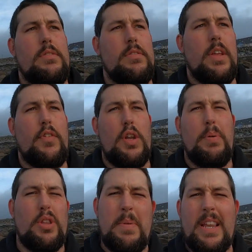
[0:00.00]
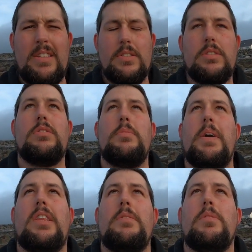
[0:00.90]
you've got to put them in to
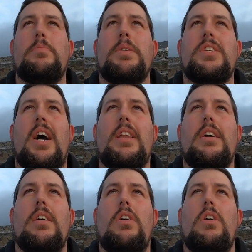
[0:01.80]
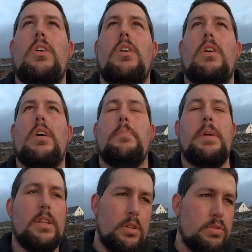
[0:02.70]
make them a bit tighter or a
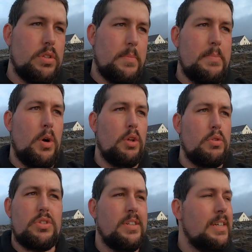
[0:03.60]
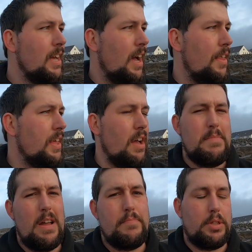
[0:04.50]
bit more loose. I think I
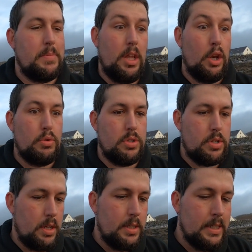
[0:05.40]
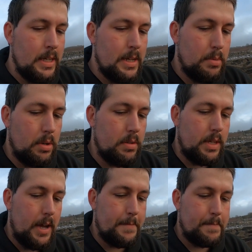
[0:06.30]
might have put them in the loosest, but yeah,